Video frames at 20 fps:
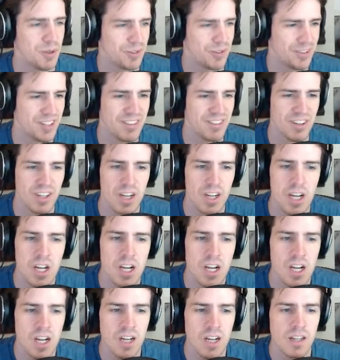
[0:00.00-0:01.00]
roll flavor.
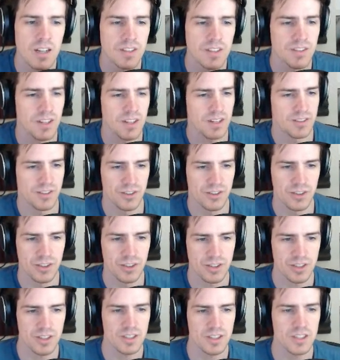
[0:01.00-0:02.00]
It's like
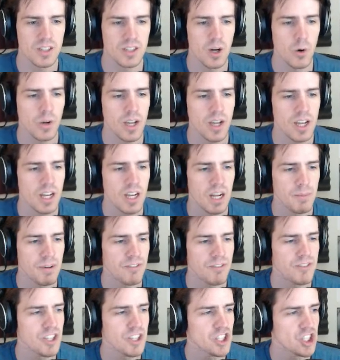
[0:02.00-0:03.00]
dessert. Okay, I'm
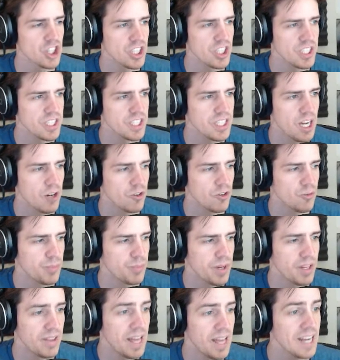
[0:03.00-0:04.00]
officially out of
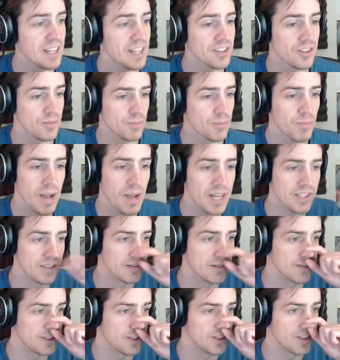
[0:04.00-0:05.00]
bed. That is a
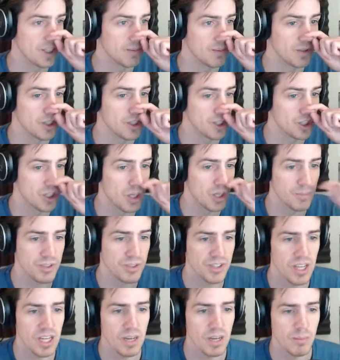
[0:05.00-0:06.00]
massive first step. Good job,
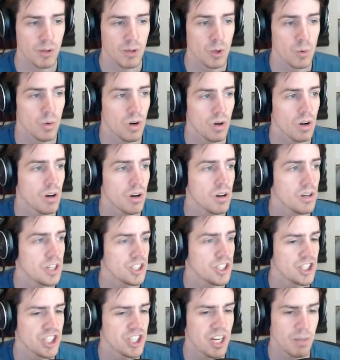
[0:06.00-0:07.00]
Sam. You are
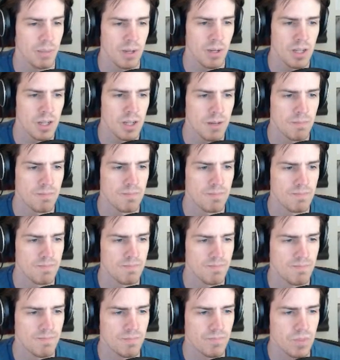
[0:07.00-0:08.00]
a champ.
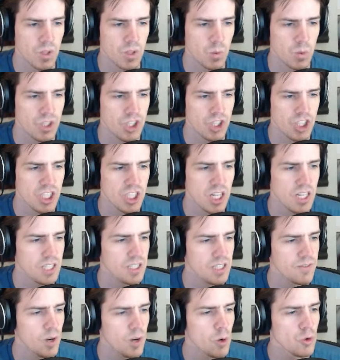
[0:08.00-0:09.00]
Hmm, which
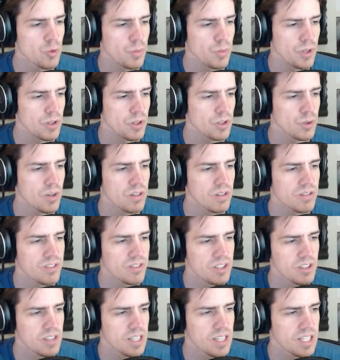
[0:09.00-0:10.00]
kind of oatmeal do I
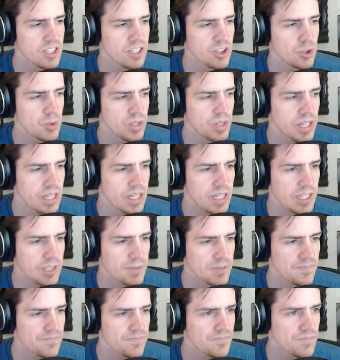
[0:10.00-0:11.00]
feel like
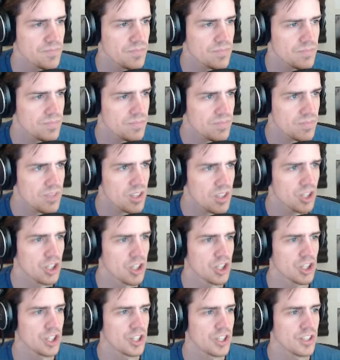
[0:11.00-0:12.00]
today?
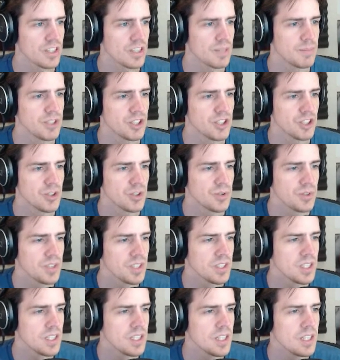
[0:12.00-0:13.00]
Good, let me choose.
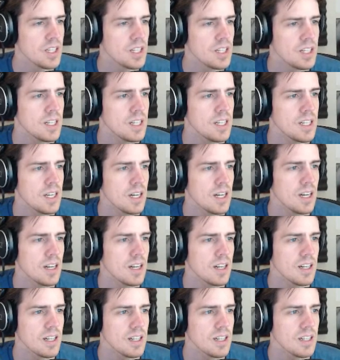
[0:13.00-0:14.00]

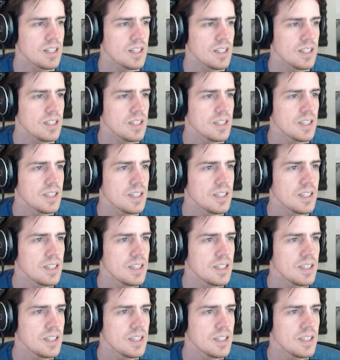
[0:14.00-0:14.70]
Uh,